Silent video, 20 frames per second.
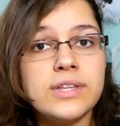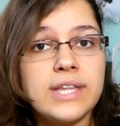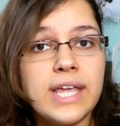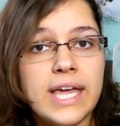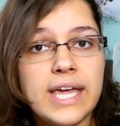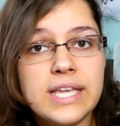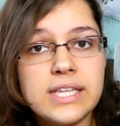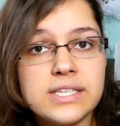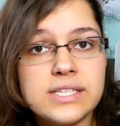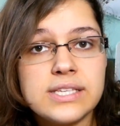
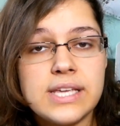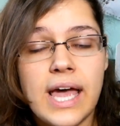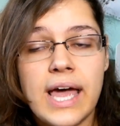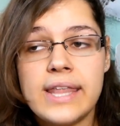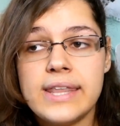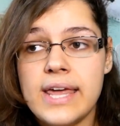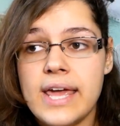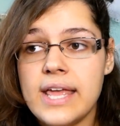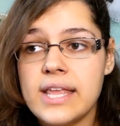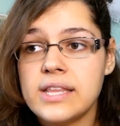dates
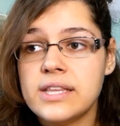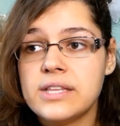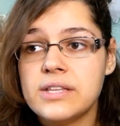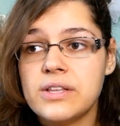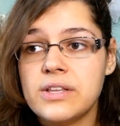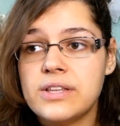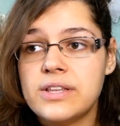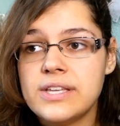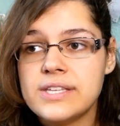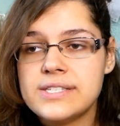and then
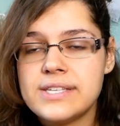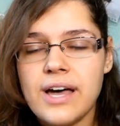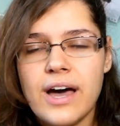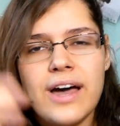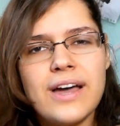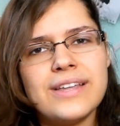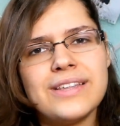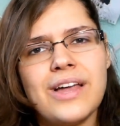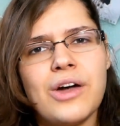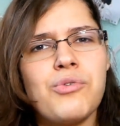
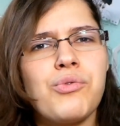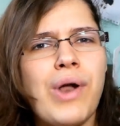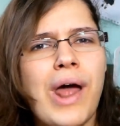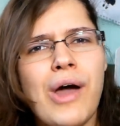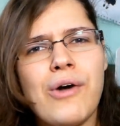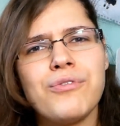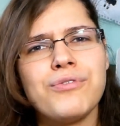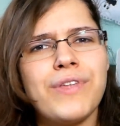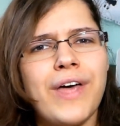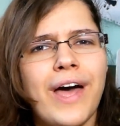design
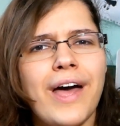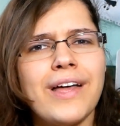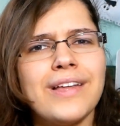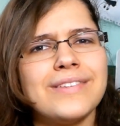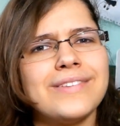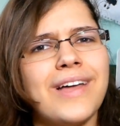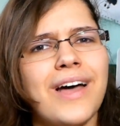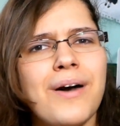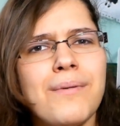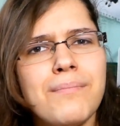around
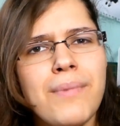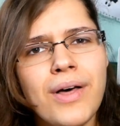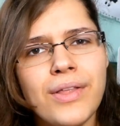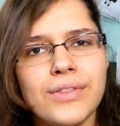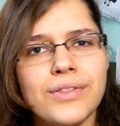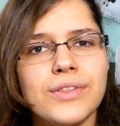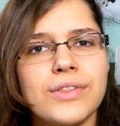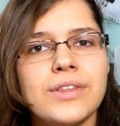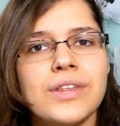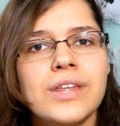that
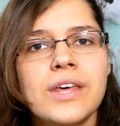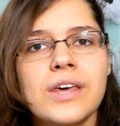month.